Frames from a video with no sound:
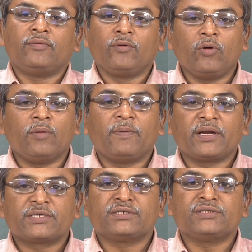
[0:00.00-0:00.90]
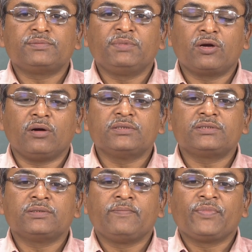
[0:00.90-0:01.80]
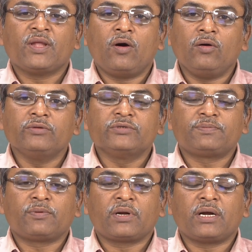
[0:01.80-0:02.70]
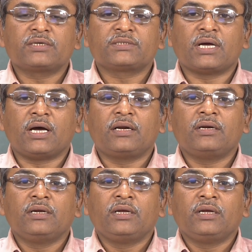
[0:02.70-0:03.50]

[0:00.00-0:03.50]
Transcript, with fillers: flow operations because all those products are